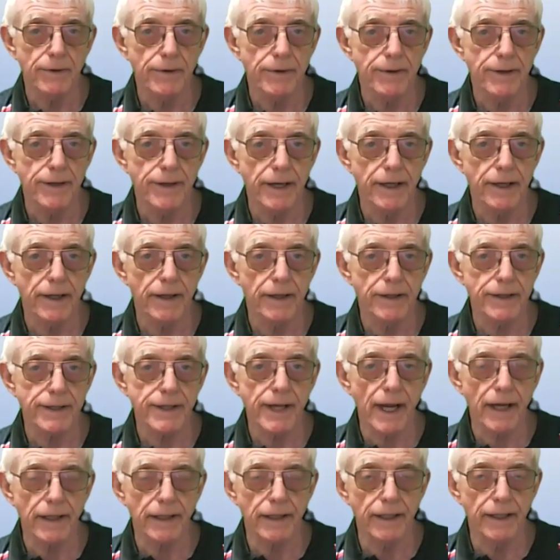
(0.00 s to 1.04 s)
thinking of
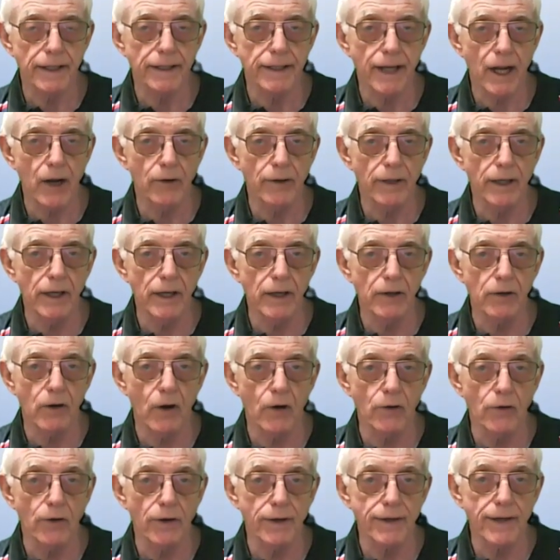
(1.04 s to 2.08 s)
settling down here
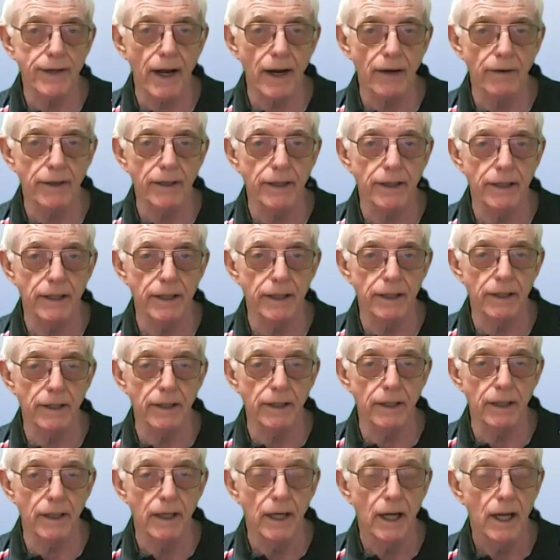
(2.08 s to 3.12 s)
or retiring here,
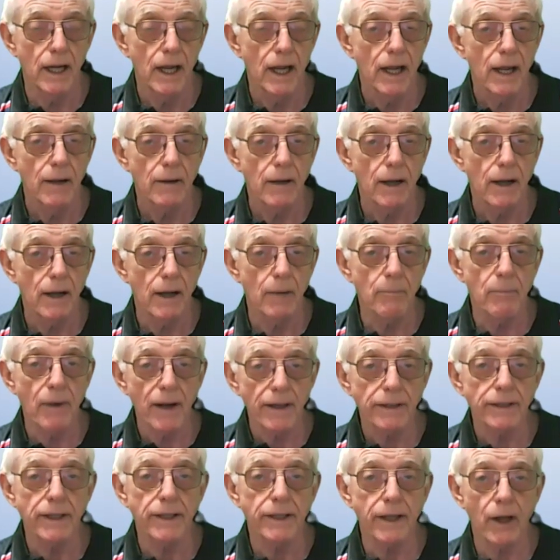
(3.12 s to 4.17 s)
a
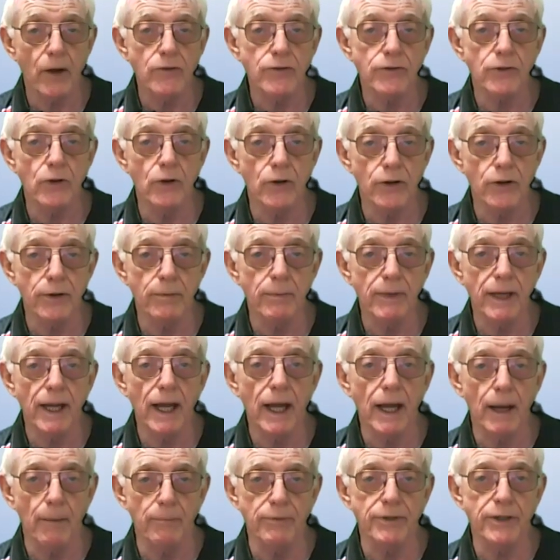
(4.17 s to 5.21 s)
bank account is going to be
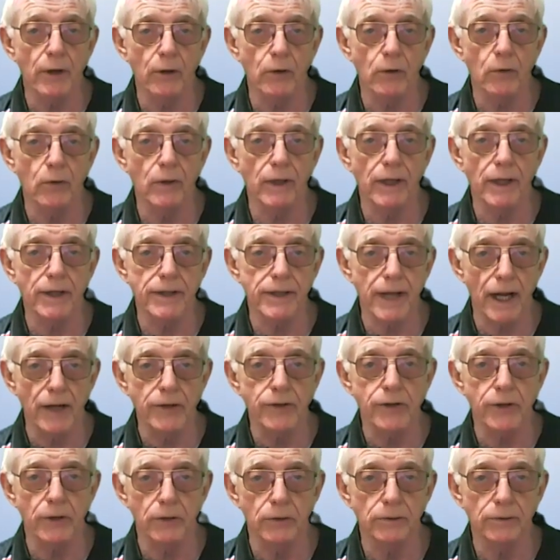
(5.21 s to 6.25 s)
absolutely
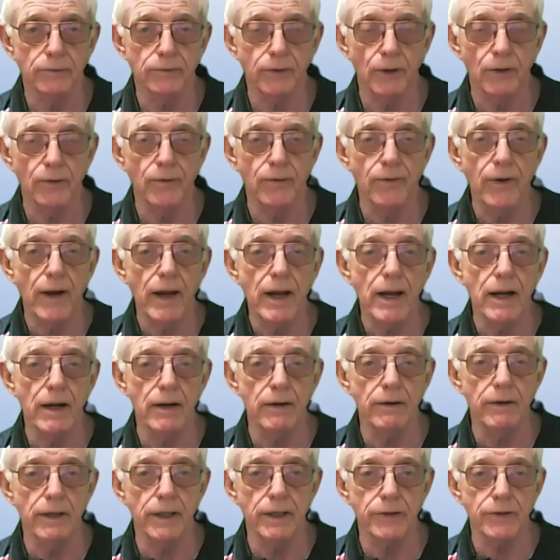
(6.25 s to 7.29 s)
essential for
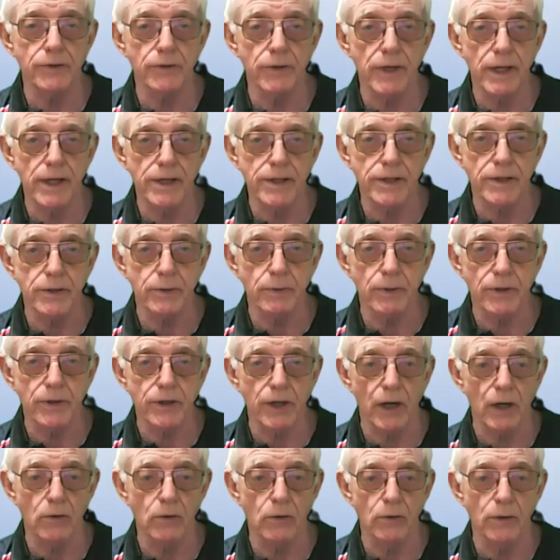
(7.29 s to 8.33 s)
various reasons, which
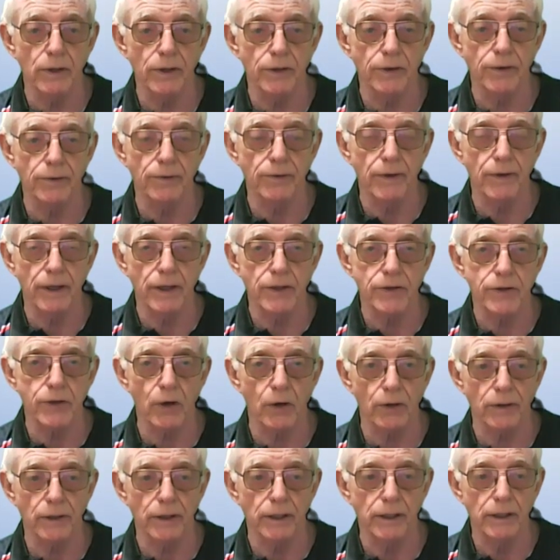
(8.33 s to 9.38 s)
I'll go into very
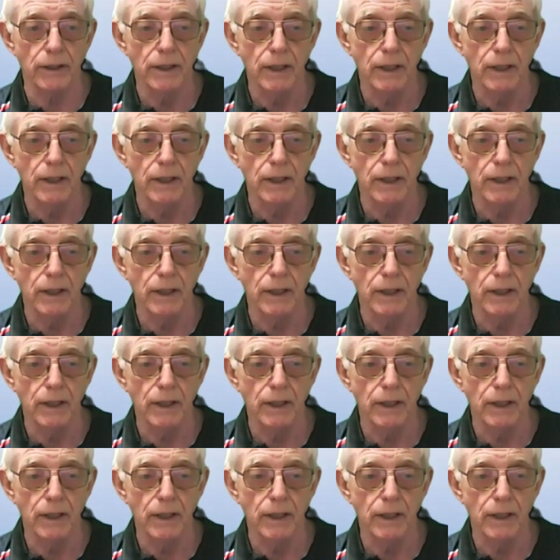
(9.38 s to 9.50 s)
shortly.